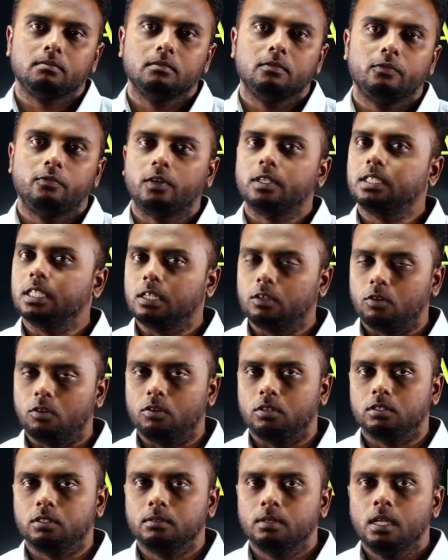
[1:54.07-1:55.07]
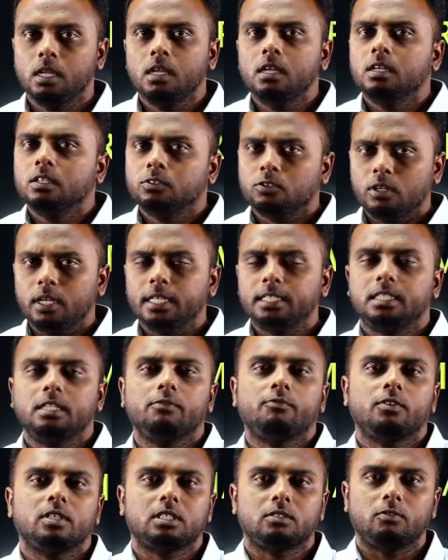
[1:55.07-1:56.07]
for synchronous. So let's see
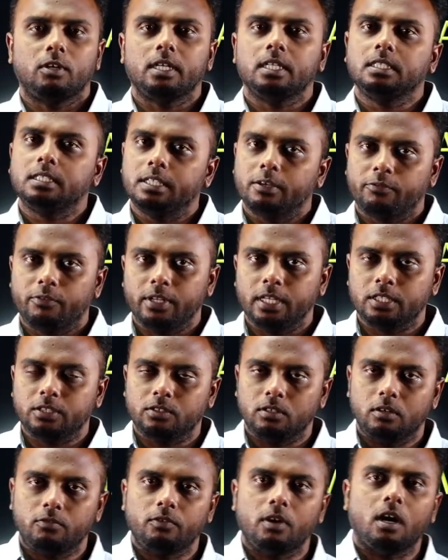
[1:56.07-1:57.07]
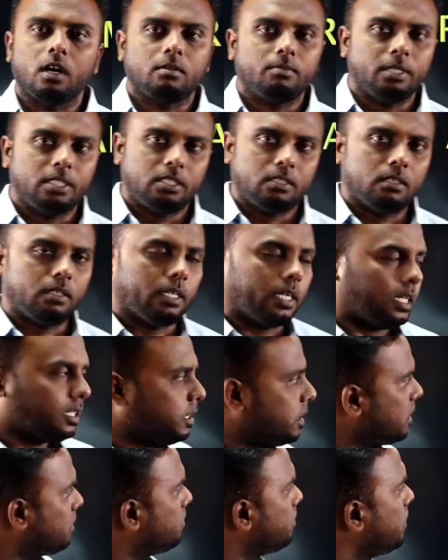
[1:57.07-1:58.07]
first what is definition of armature
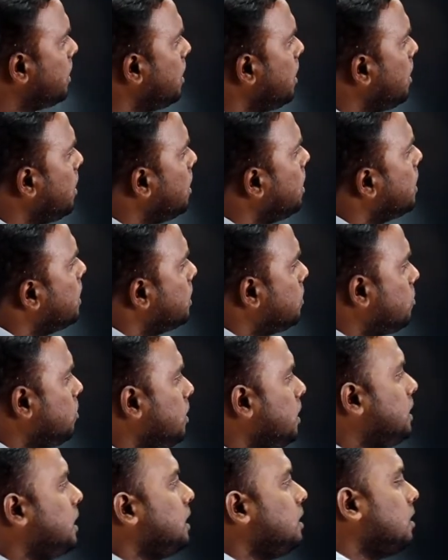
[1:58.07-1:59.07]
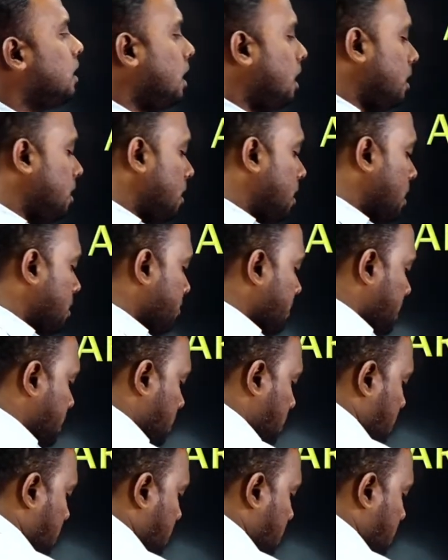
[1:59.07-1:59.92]
reaction. So this is the armature